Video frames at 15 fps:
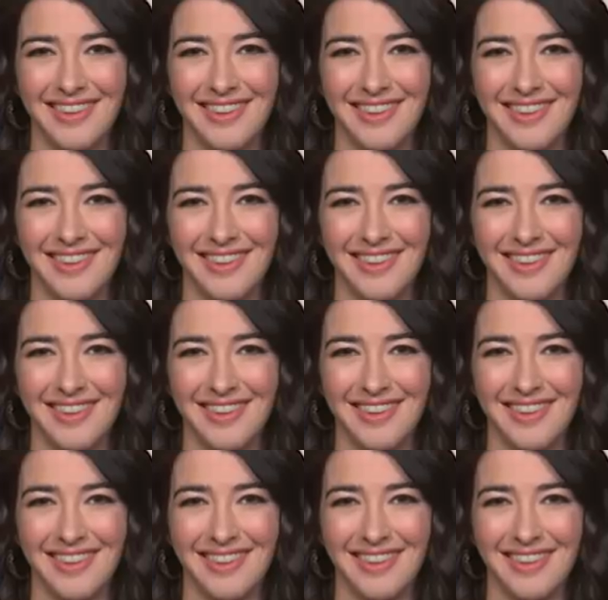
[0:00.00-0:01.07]

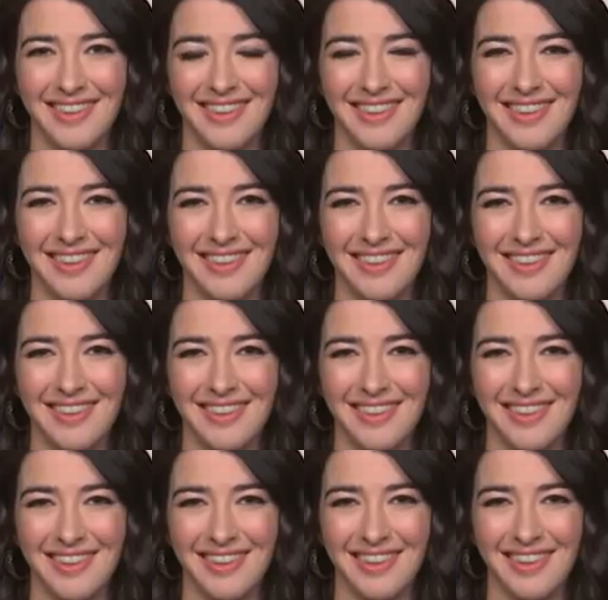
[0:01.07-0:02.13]

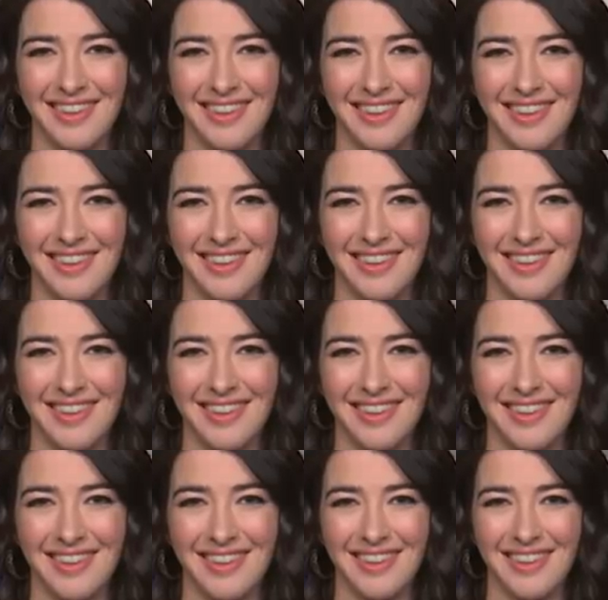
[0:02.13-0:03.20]

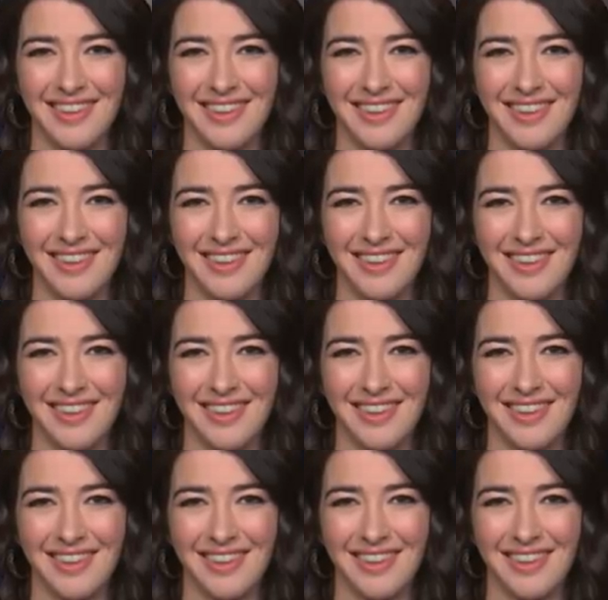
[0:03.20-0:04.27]

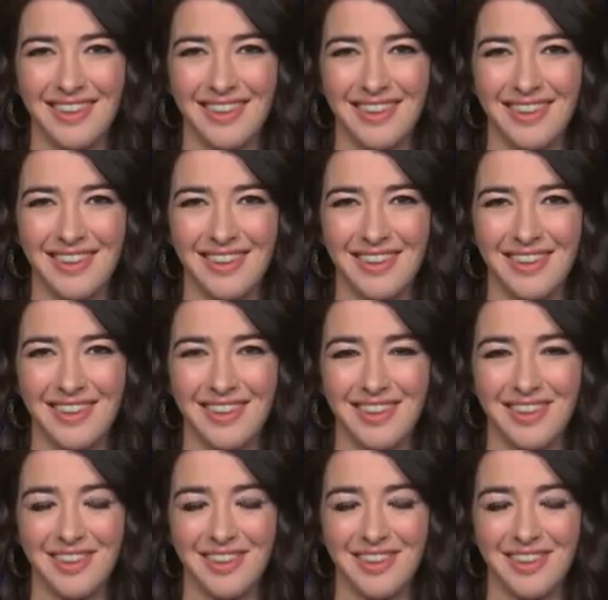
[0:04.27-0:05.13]
The person shown says nothing.